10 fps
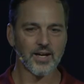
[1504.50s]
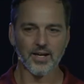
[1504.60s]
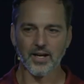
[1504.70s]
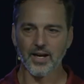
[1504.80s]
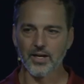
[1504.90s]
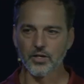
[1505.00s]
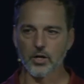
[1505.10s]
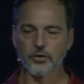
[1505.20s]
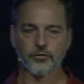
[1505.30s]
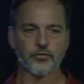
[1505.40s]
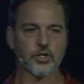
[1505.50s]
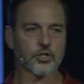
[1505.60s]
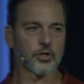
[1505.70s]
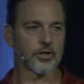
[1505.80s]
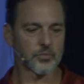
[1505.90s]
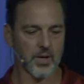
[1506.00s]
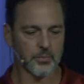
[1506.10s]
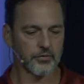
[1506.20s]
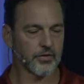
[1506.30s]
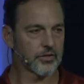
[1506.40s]
And I had Dr. Fisher as my
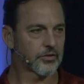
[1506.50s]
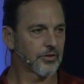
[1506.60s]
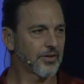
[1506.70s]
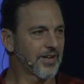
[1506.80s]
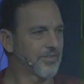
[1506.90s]
professor